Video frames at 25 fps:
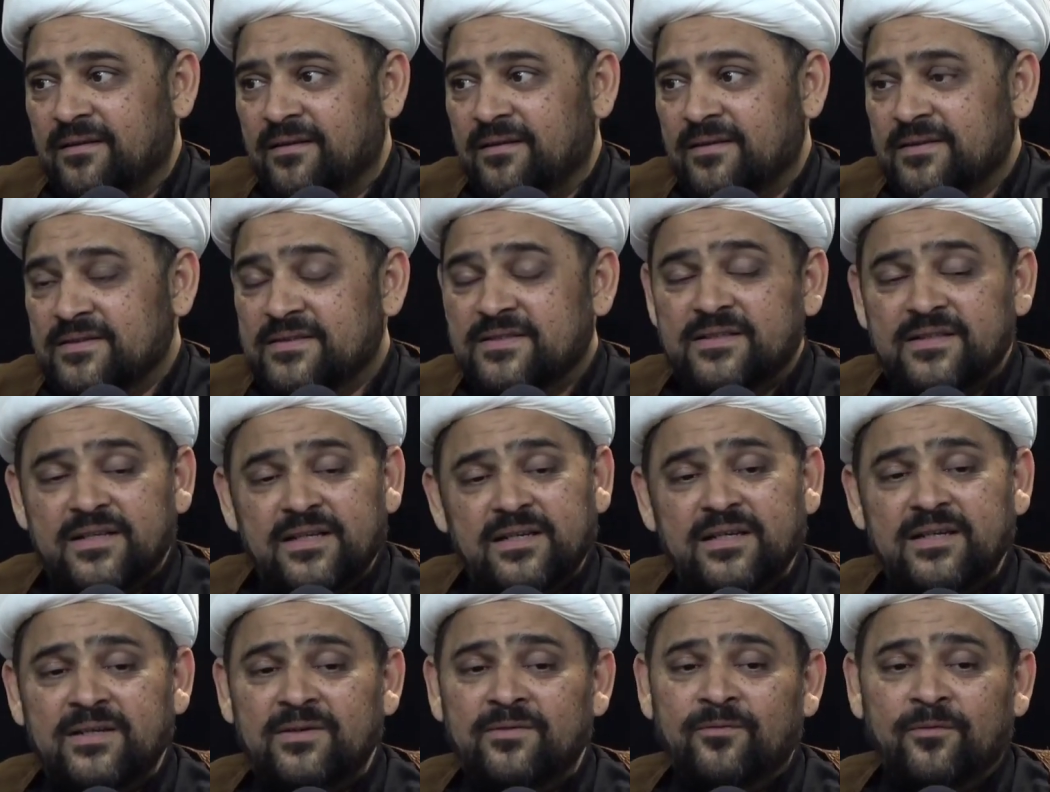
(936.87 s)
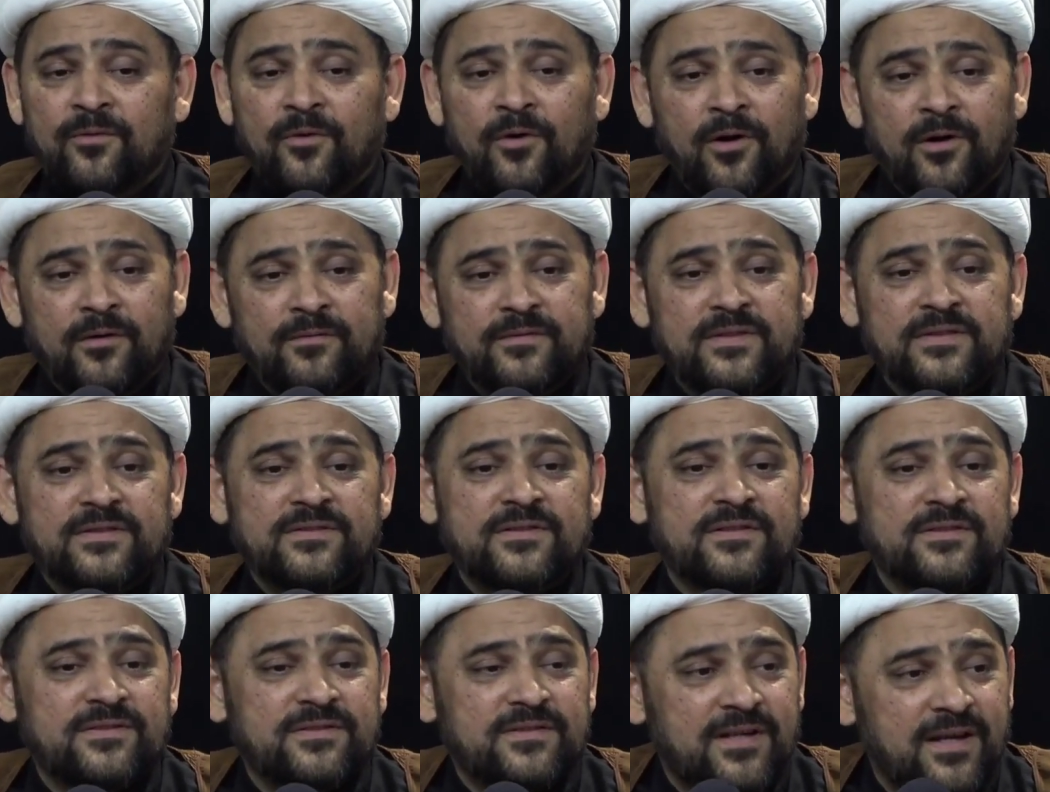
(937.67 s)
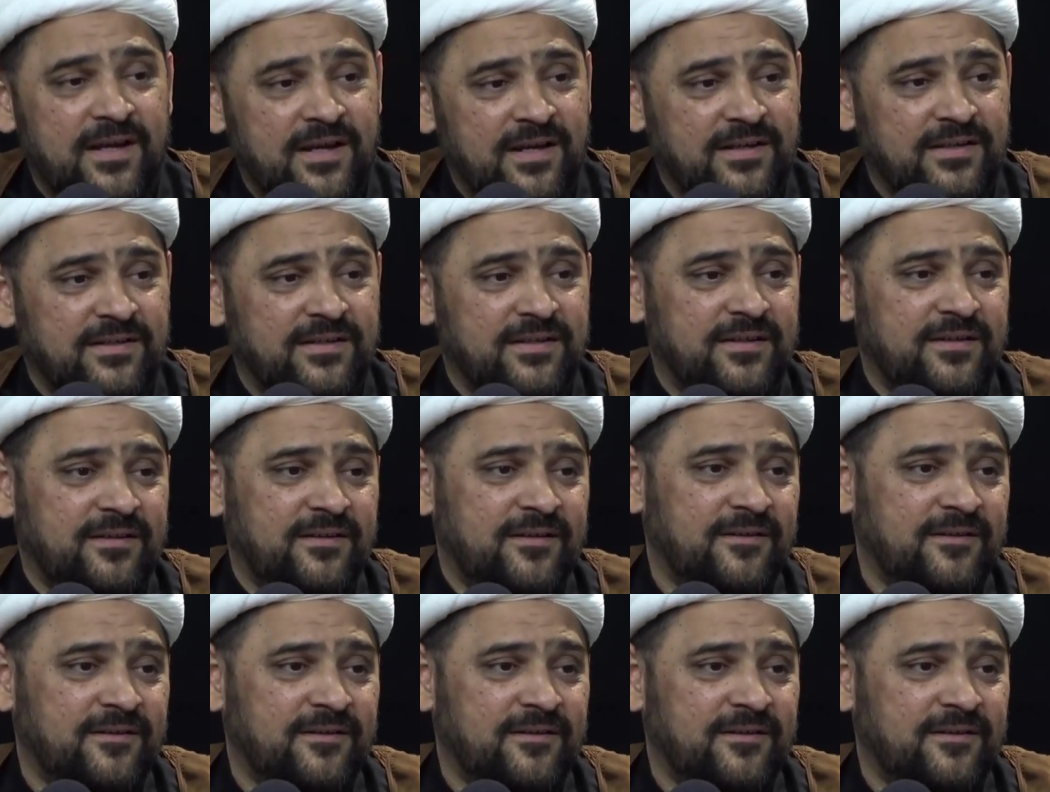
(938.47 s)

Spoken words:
So get involved in society.